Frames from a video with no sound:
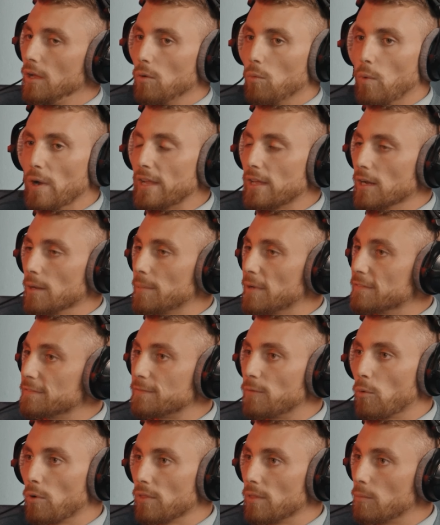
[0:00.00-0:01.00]
waking up at
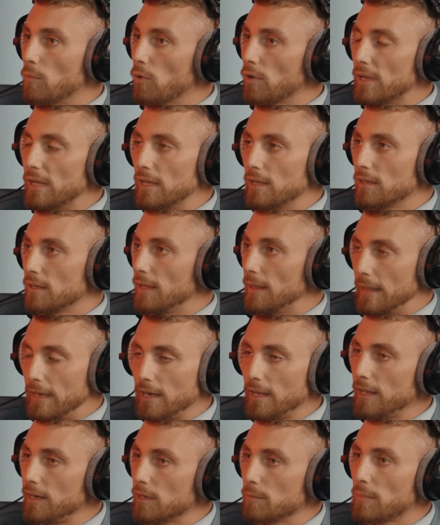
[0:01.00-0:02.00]
four in the morning and
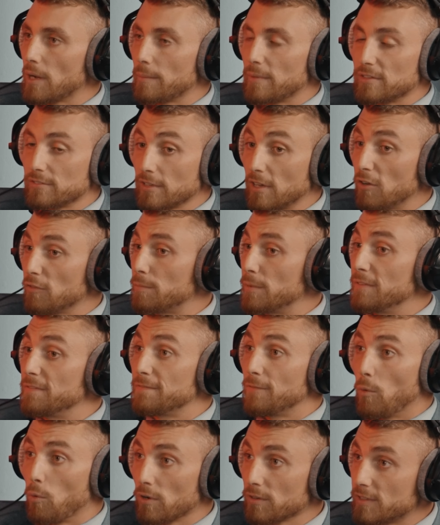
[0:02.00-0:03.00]
hitting by myself
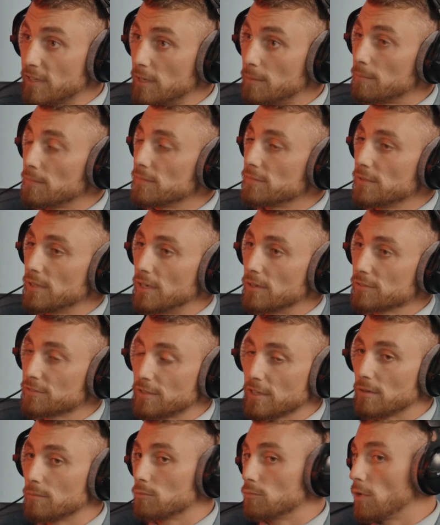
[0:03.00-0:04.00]
before team, you know,
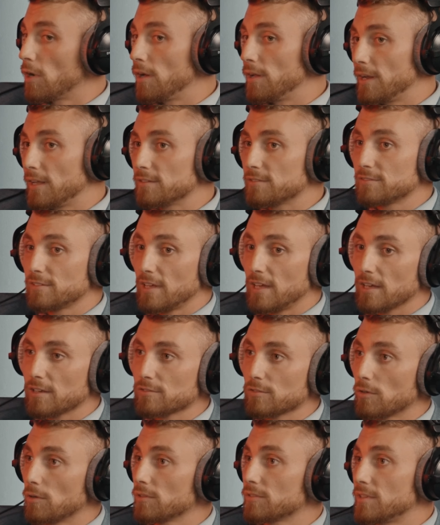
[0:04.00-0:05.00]
sit, run at
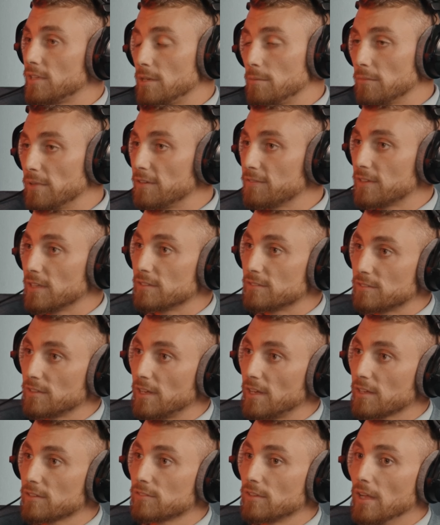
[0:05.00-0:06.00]
six or team lift at
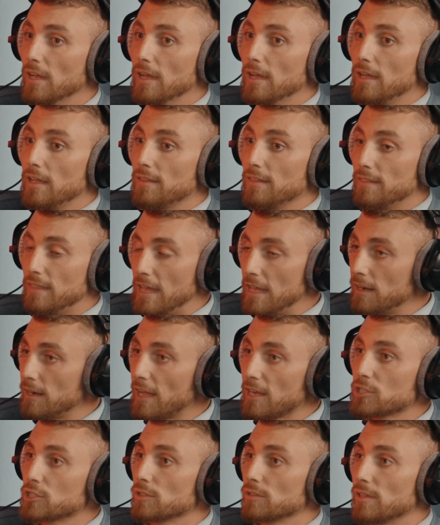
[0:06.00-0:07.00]
six. Then
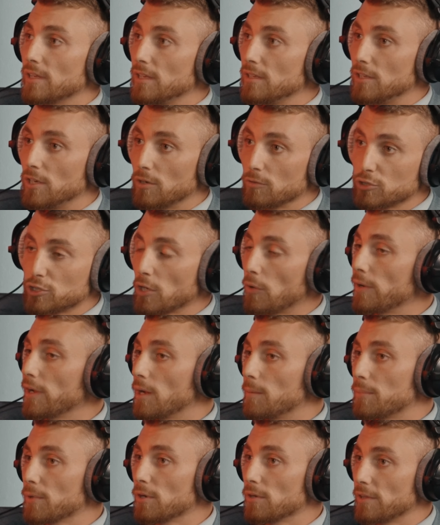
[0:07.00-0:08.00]
actually, you know, showing
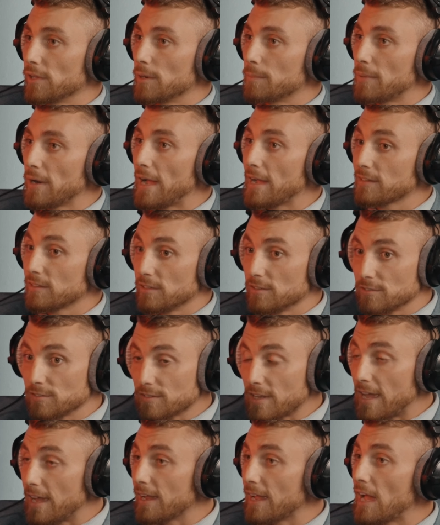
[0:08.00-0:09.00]
up early to practice,
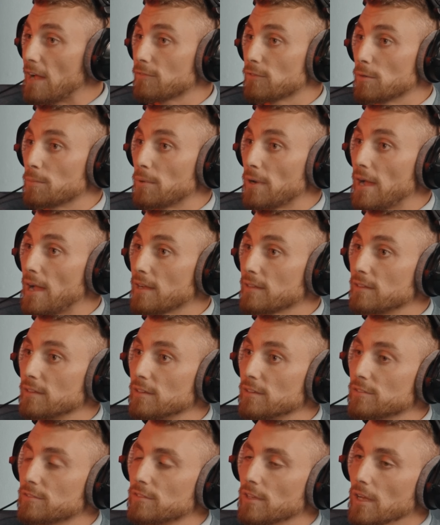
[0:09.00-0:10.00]
staying after
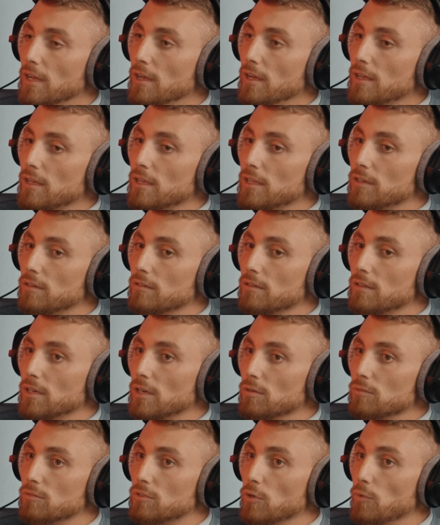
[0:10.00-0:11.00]
practice, and you
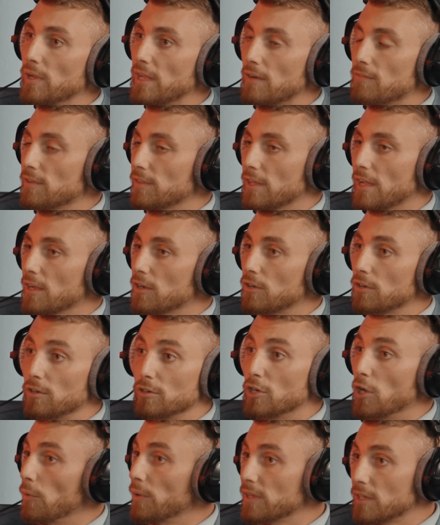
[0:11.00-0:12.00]
know, doing everything I
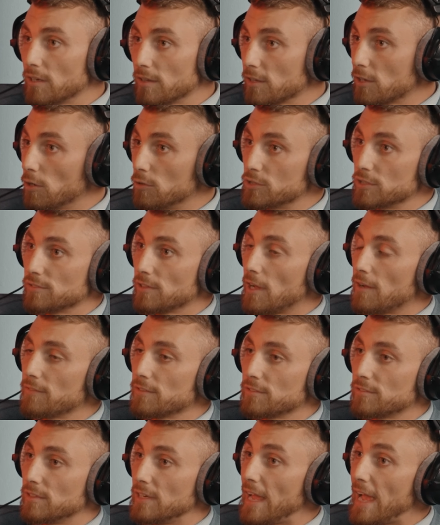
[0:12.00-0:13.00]
could, going into the coach's
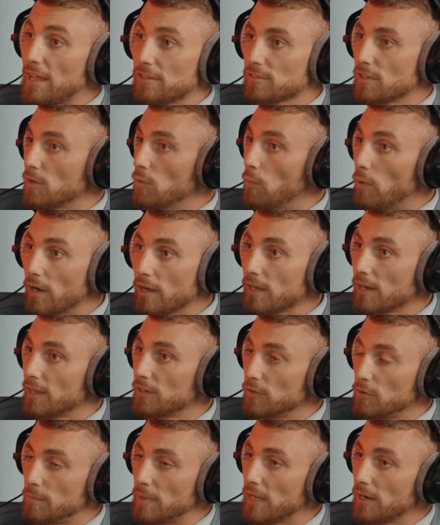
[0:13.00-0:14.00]
office and asking, "What can I
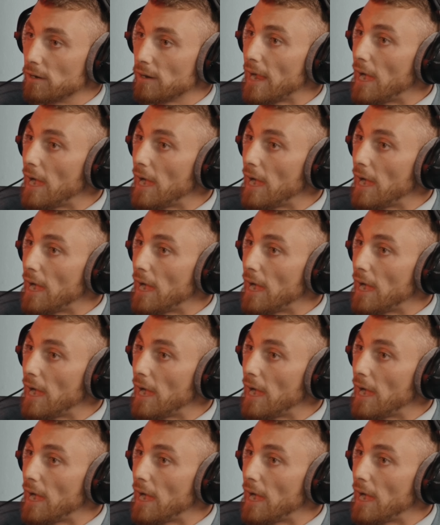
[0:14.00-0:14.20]
do better?